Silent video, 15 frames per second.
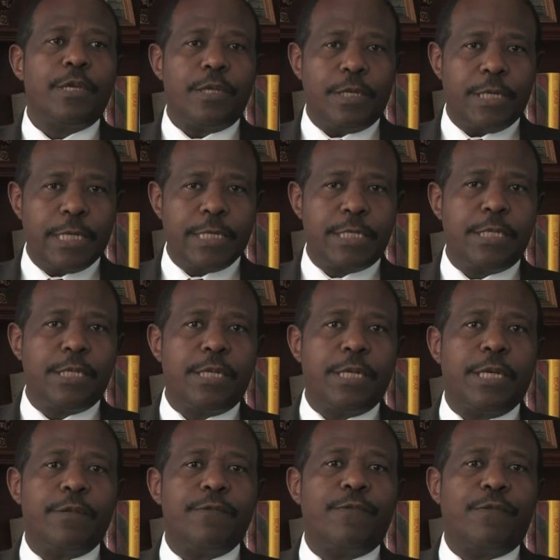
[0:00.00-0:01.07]
in
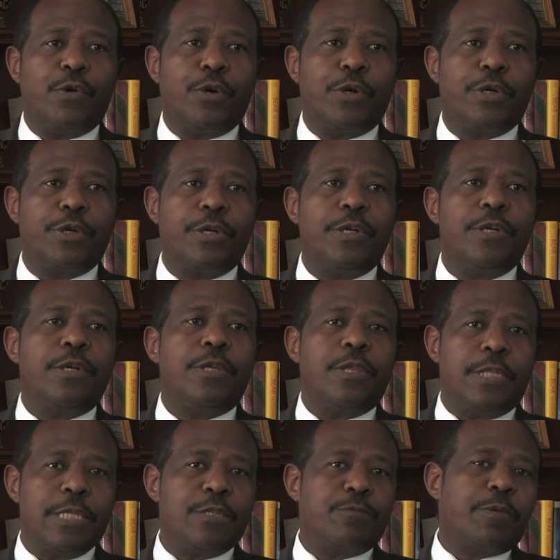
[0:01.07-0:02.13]
1994,
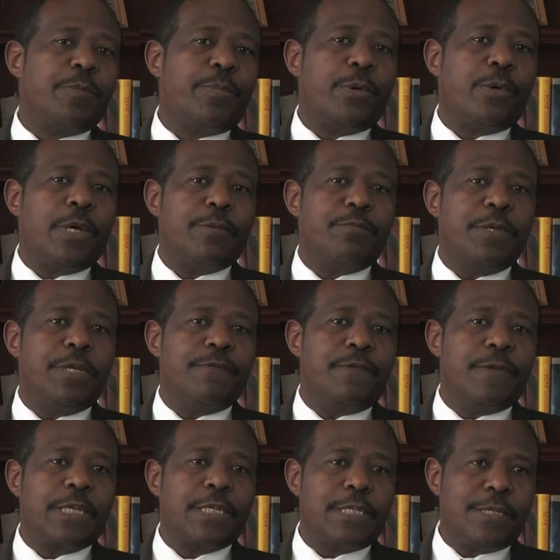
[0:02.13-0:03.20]
these people had been
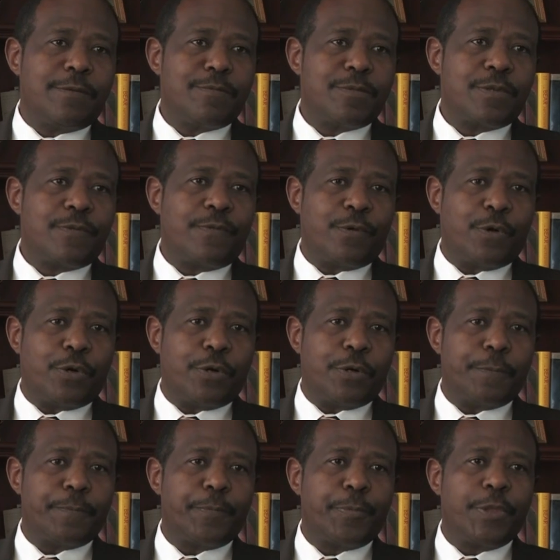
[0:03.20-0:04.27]
victims
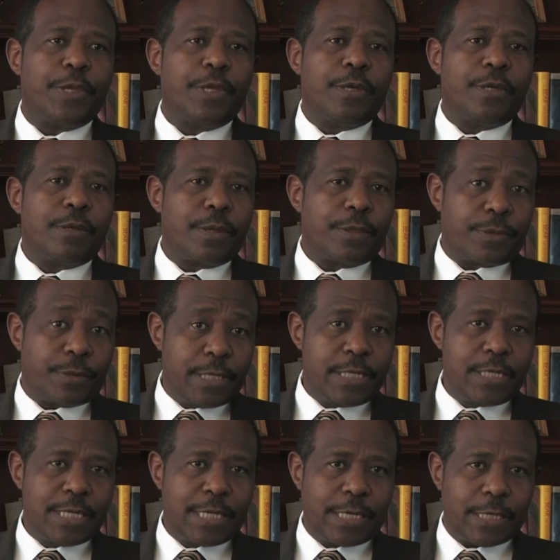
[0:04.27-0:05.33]
for 3
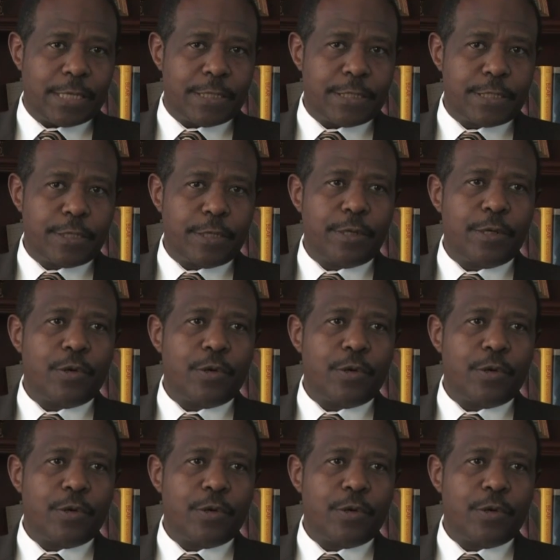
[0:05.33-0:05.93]
decades.